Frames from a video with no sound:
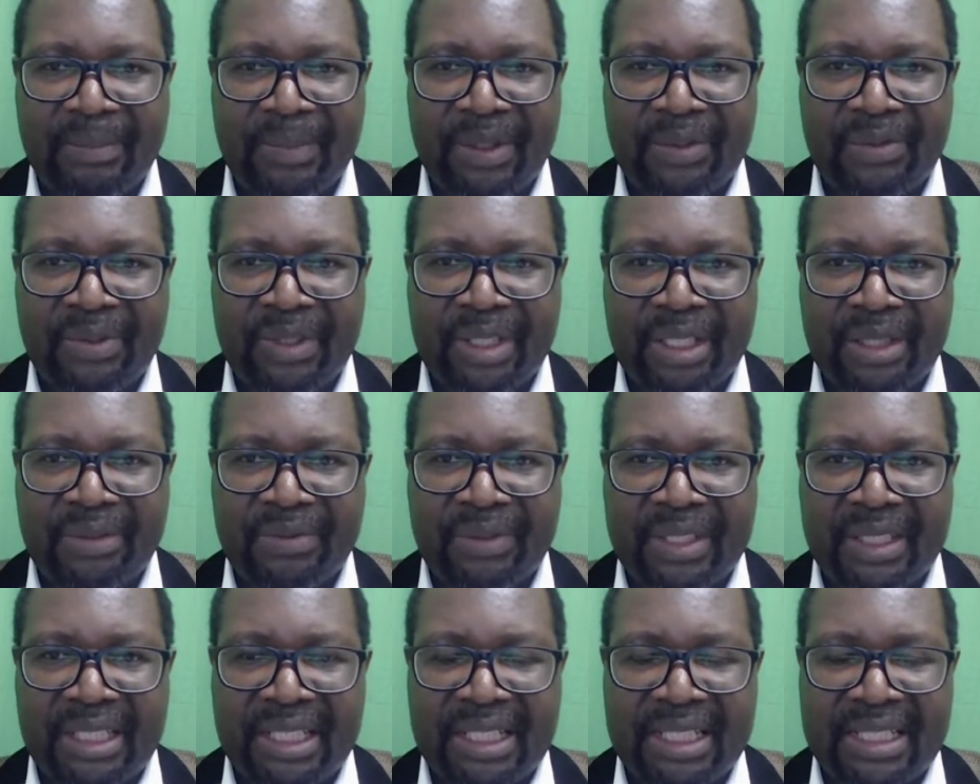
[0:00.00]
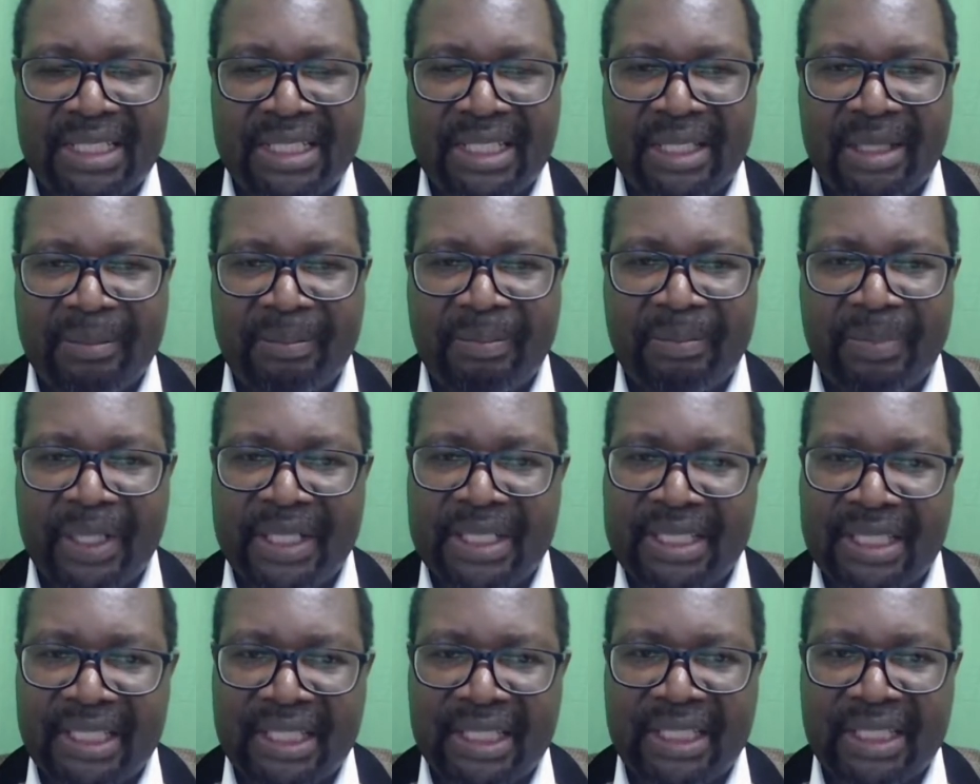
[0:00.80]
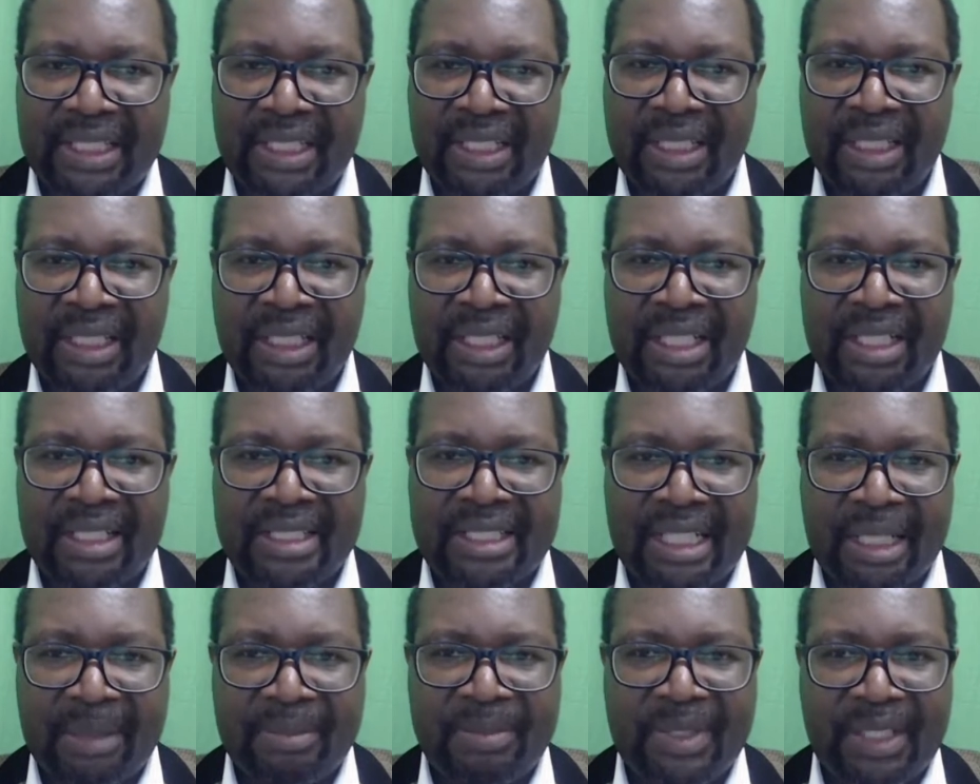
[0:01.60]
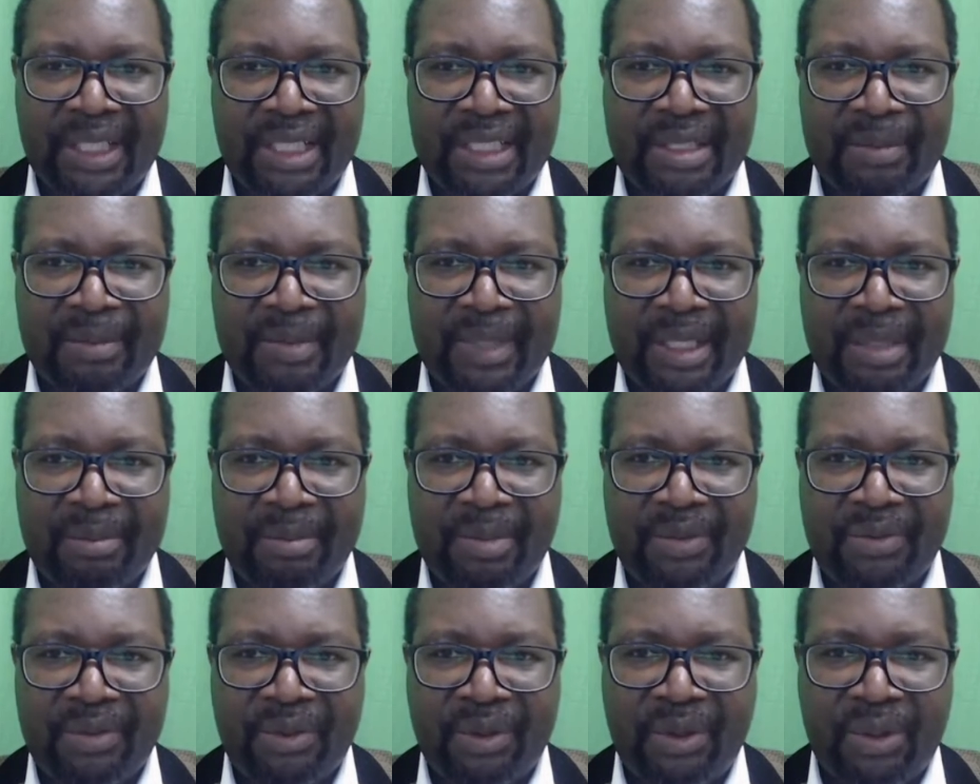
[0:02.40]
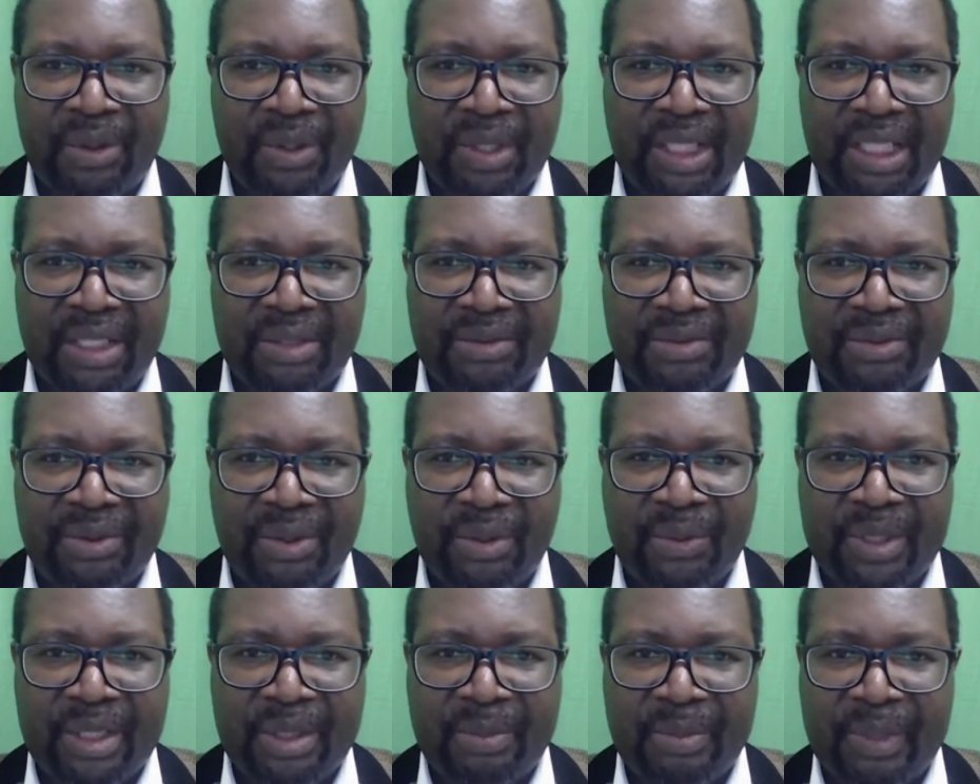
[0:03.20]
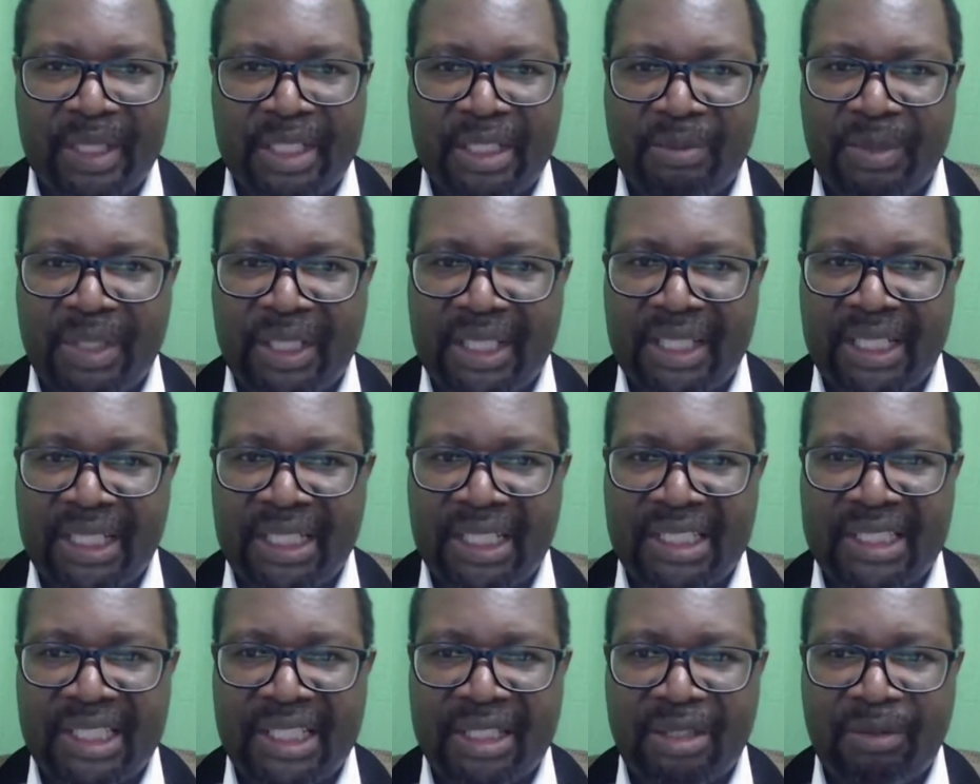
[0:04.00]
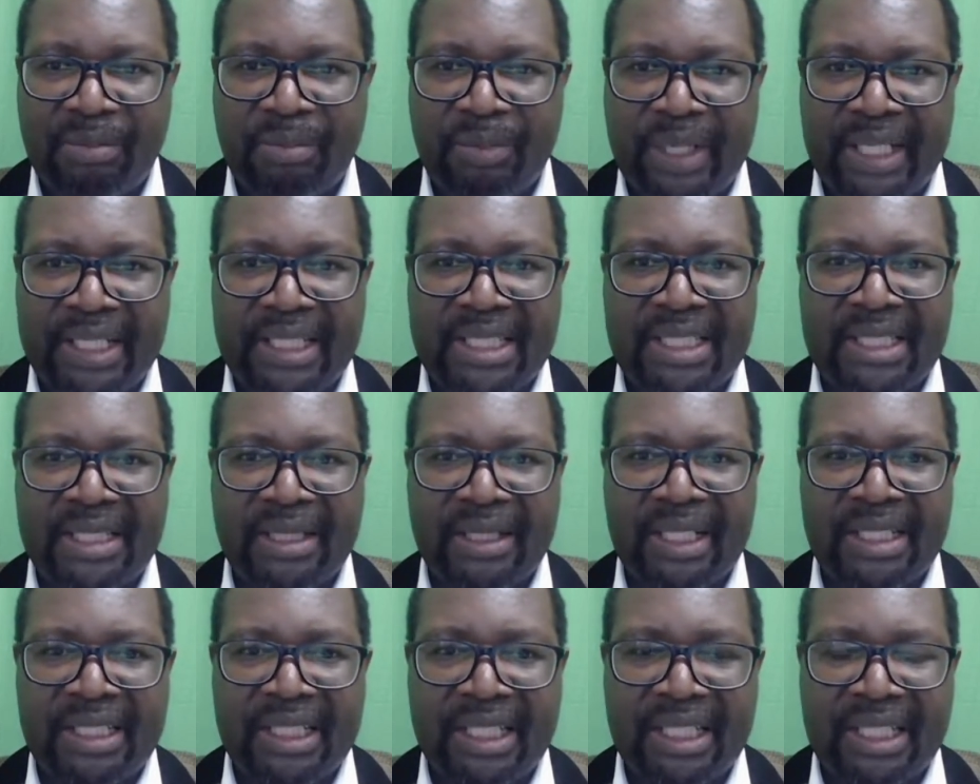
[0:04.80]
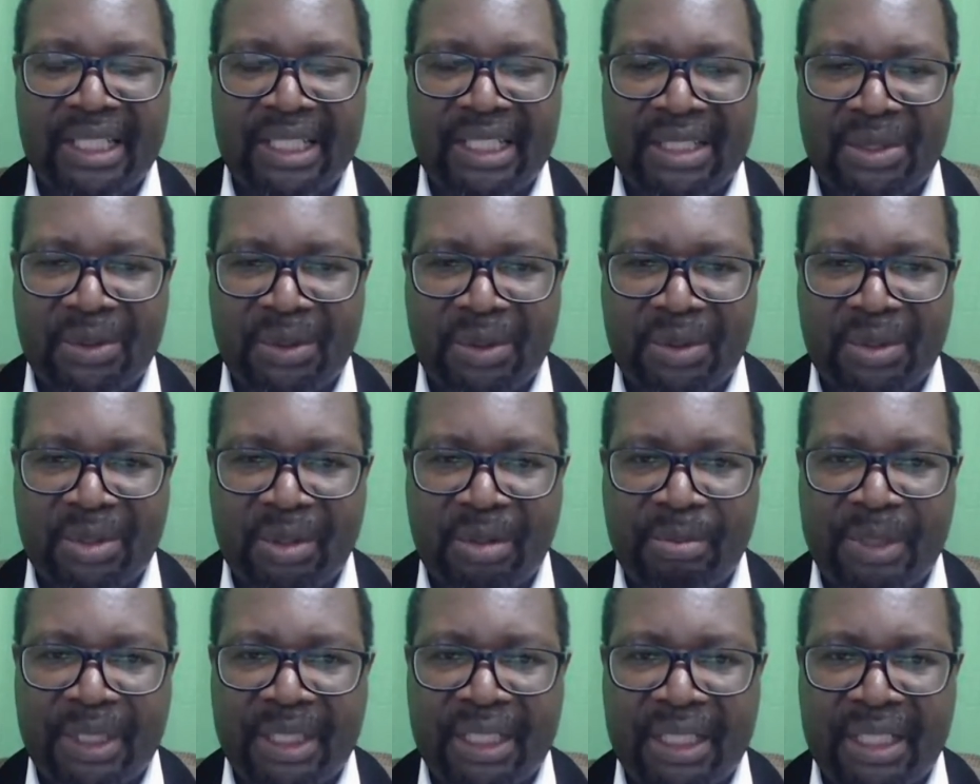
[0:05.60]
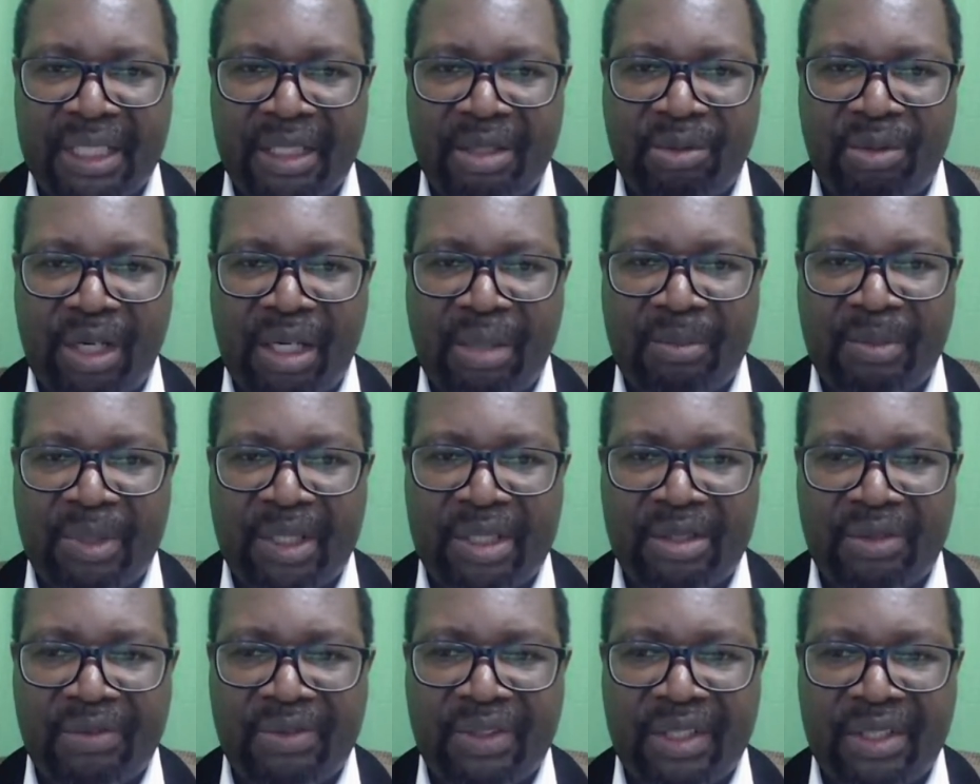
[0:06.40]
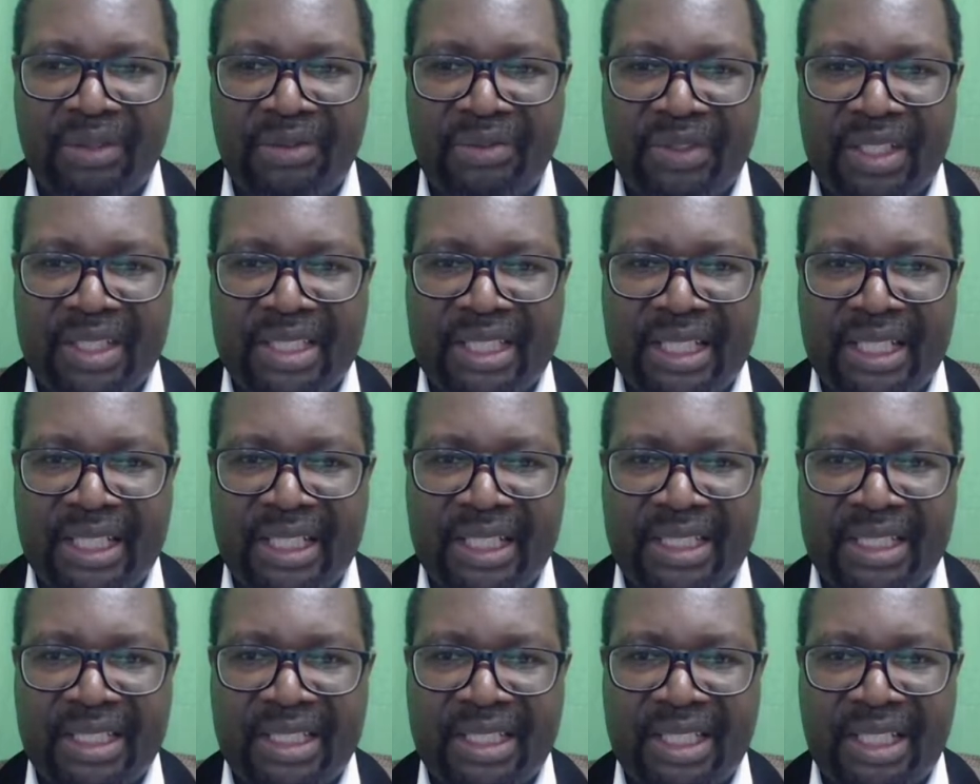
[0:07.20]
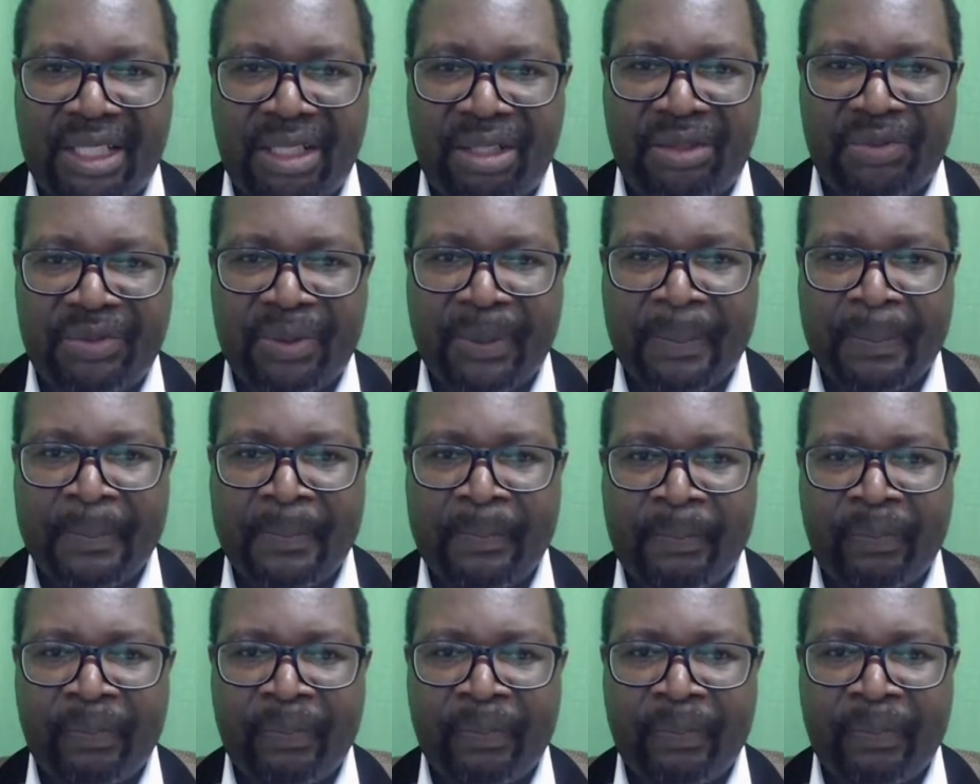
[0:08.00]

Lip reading: if you have at least the basic subjects, maybe for O level, which might be English and Maths, and English also being a requirement of the visa itself,